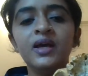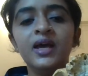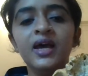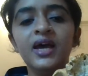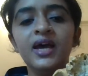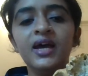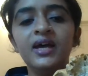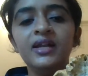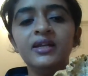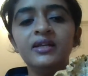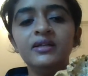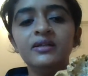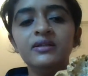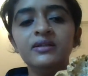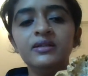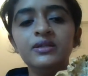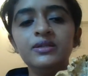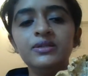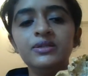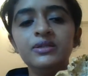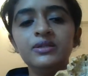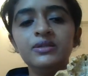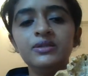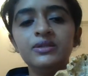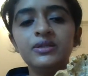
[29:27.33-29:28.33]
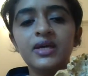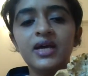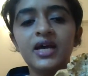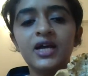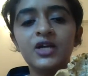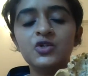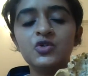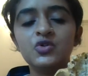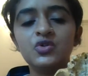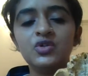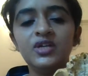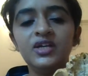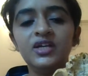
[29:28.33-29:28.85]
and this is
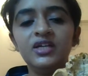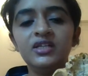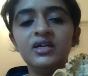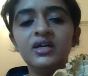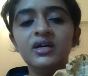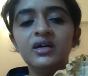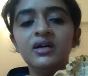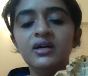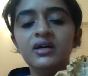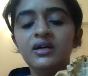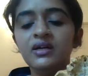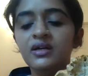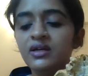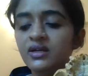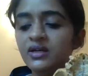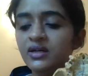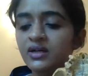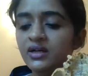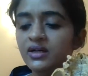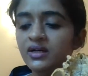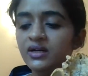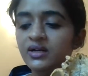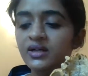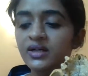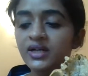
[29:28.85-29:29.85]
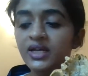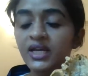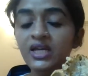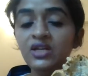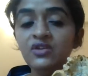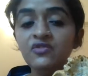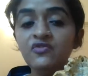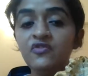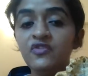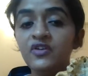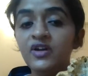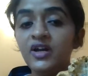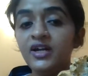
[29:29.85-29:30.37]
actually the
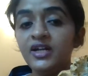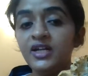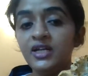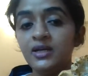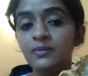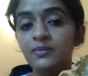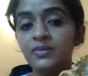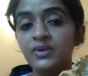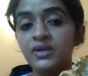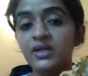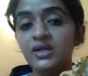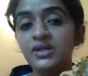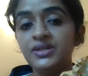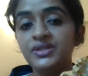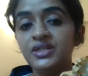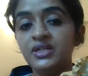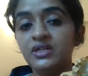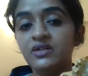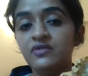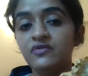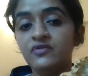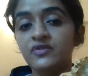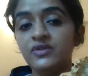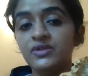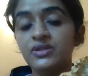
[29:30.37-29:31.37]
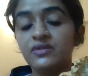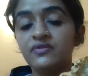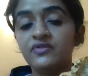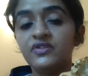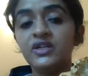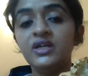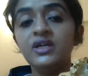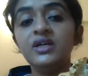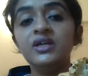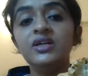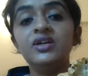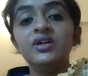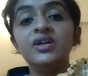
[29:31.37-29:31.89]
infratemporal surface of
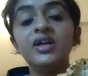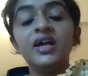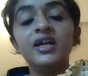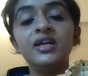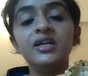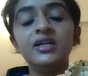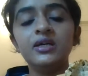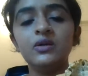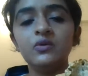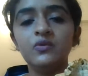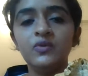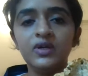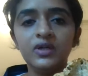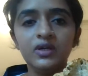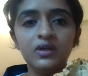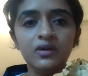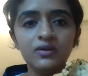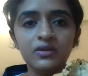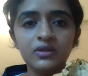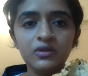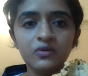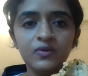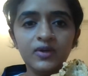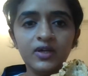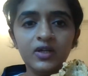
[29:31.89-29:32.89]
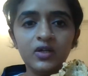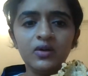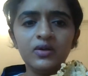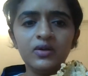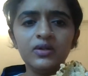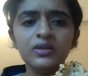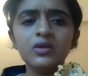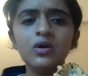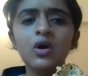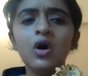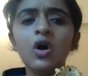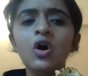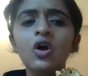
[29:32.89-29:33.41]
the greater wing of sphenoid.
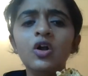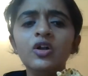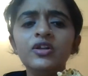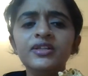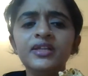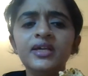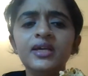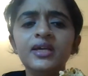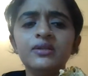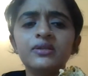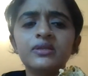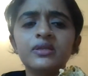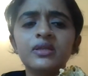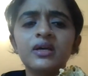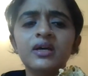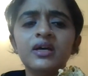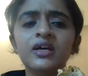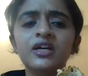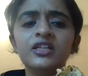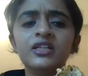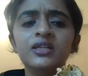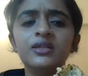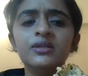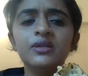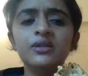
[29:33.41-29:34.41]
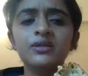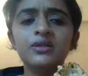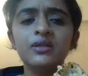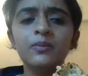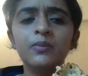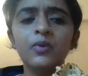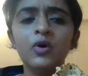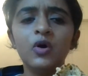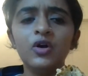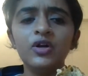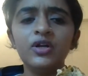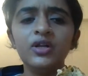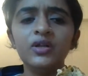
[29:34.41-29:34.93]
So all these, this is the
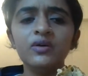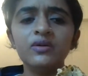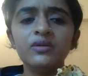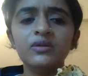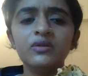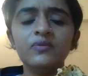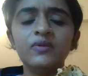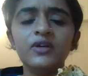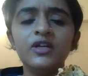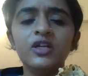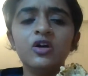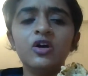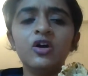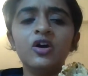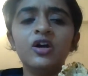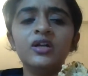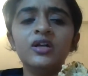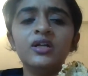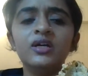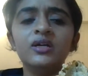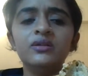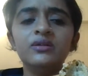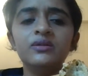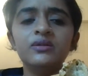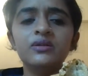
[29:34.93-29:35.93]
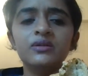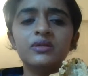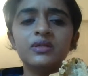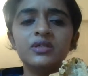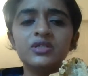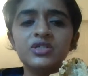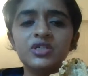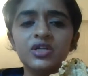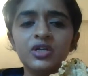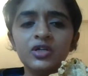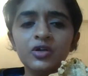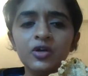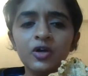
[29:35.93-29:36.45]
body of sphenoid, this is the
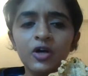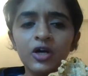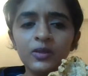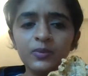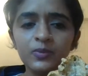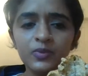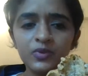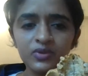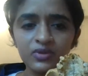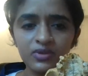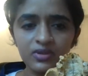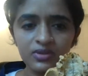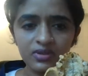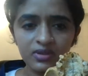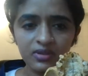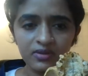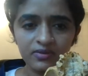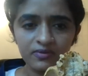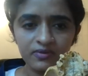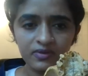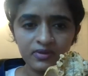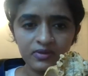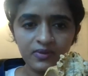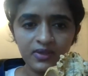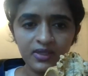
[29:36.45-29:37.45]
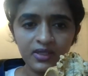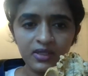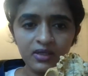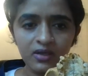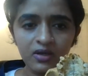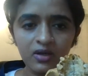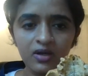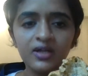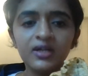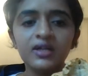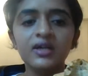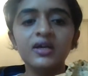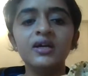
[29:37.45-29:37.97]
pterygoid process of
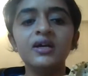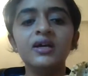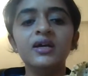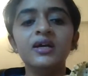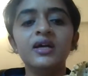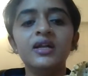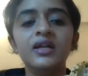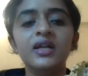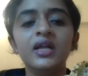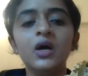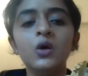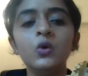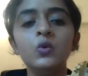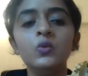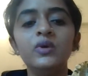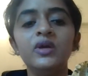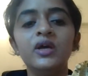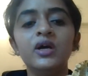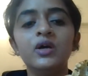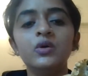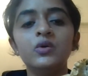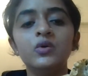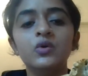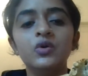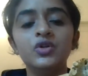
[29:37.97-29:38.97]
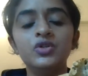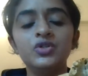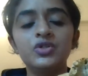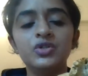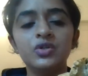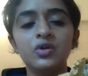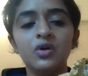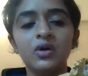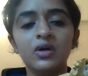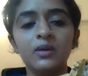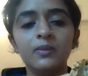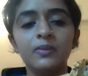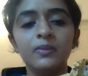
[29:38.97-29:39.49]
sphenoid. Now we are going to
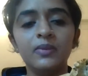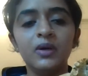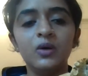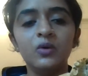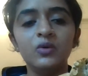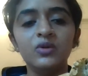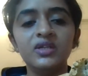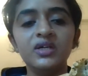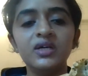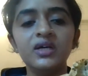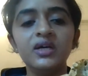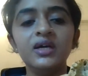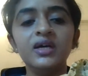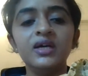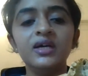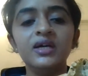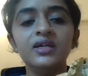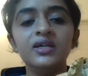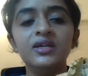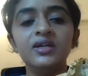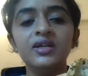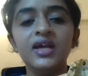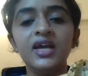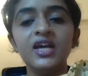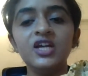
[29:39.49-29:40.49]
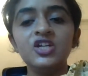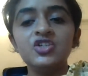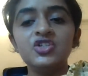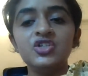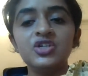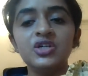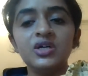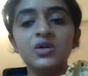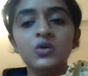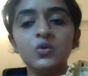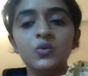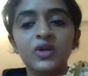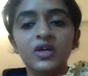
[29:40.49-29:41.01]
talk about the
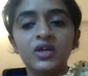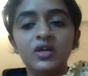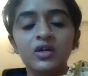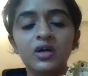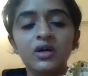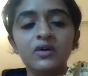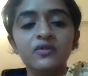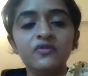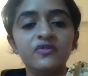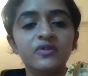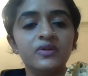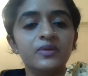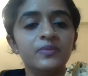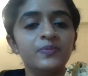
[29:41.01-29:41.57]
greater wing of